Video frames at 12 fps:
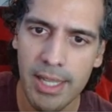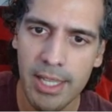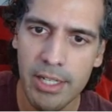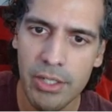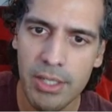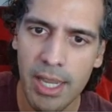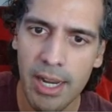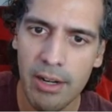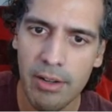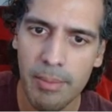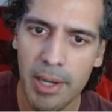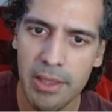They just
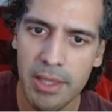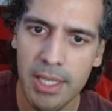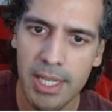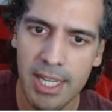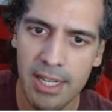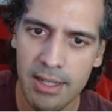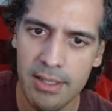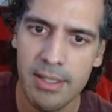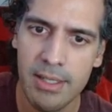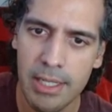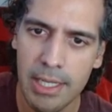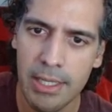care about the
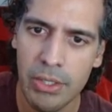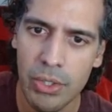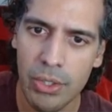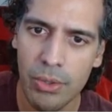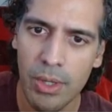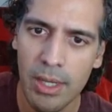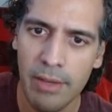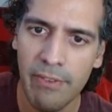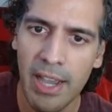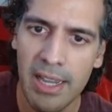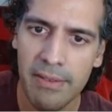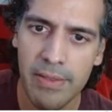indice. So
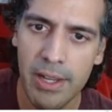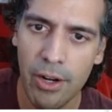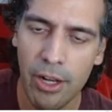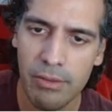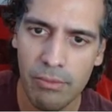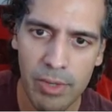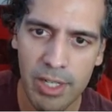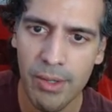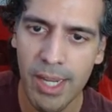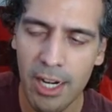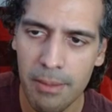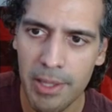5, we don't
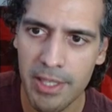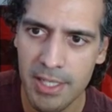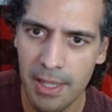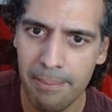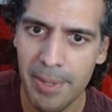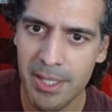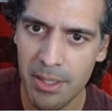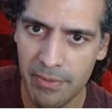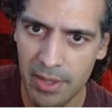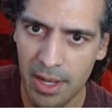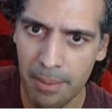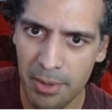care about the set bits of
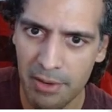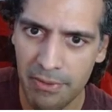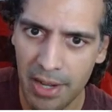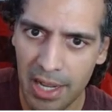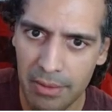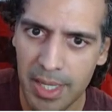the number 5.